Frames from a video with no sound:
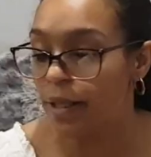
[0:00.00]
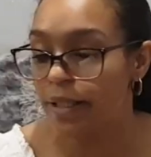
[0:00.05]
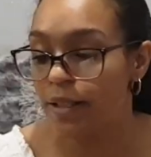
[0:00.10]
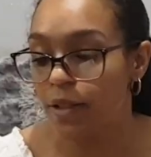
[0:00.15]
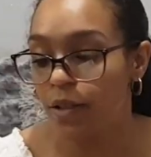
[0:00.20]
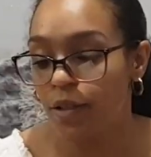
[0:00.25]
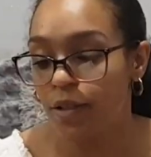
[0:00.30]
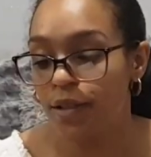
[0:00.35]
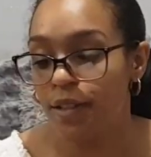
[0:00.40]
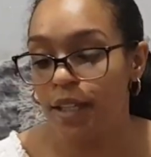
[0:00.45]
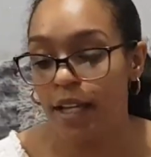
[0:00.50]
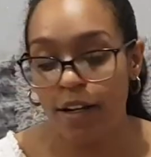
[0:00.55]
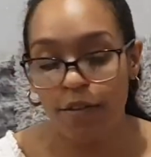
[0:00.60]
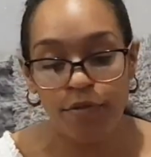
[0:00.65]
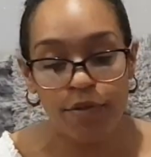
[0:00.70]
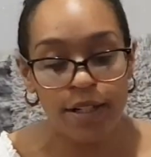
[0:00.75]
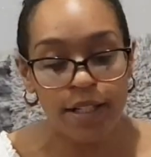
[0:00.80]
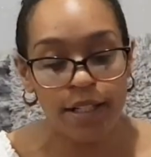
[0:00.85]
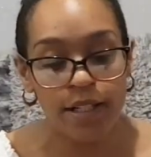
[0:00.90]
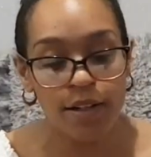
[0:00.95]
my God, they
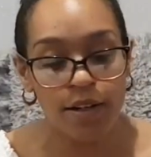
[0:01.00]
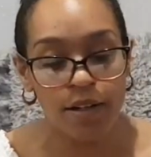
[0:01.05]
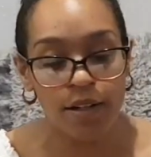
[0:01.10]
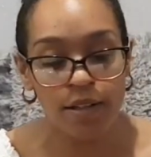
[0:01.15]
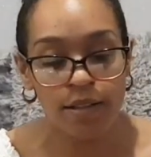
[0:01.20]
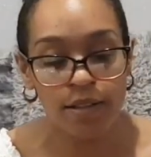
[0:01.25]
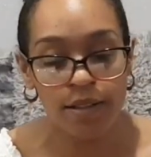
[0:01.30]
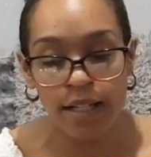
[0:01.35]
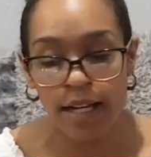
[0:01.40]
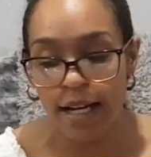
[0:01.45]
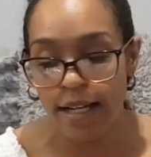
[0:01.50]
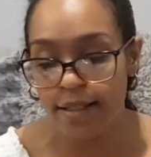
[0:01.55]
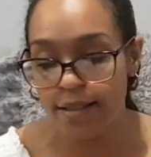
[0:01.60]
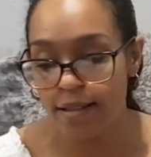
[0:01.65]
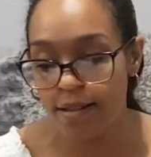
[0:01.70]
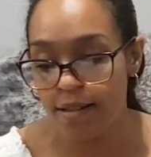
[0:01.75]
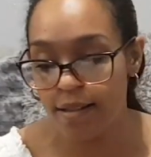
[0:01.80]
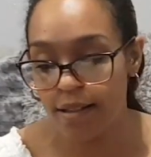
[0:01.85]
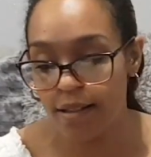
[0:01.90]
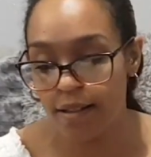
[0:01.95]
really are.
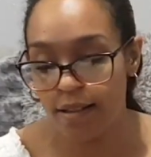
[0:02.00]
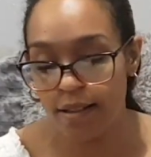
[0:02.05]
And